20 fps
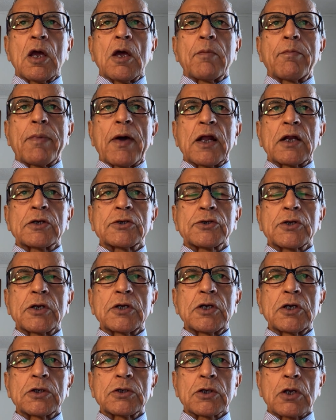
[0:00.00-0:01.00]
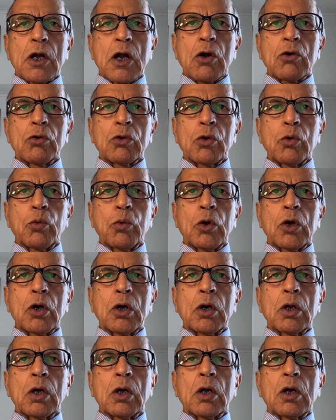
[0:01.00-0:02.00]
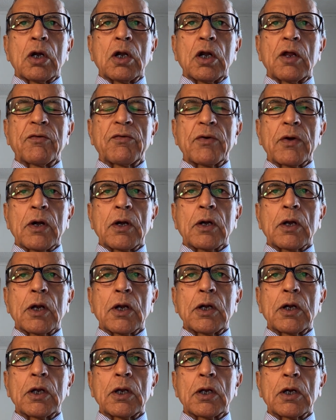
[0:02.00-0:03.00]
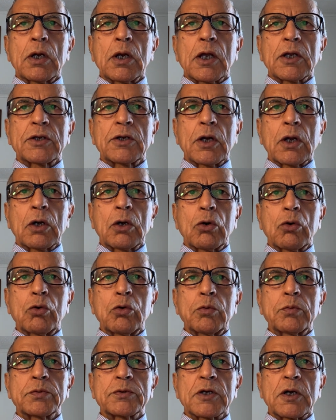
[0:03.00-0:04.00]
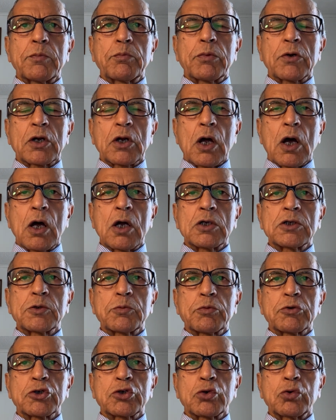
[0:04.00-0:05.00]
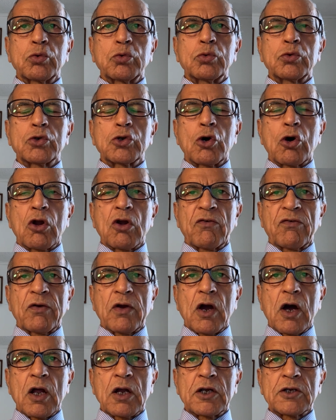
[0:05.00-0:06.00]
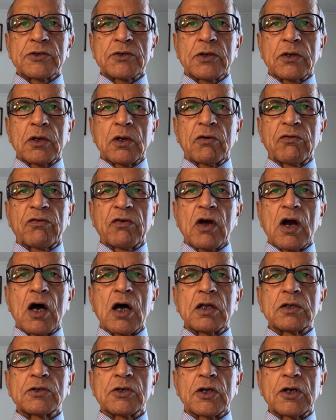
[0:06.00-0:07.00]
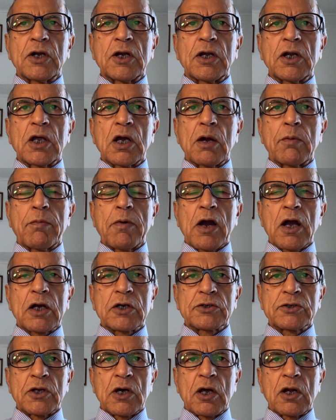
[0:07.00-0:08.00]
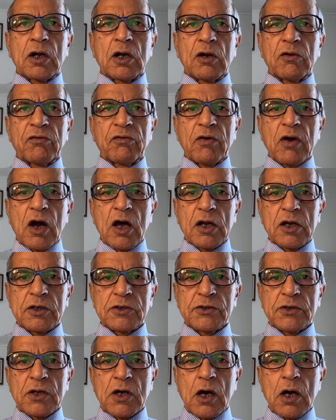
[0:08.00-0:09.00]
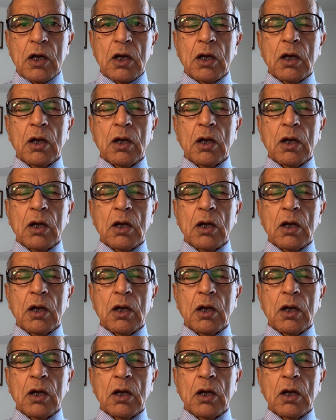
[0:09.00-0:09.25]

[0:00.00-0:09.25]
Palestinians around the world, different Indian ethnic groups, and Pathans, Pashtuns, or Afghans in India, Pakistan, and Afghanistan.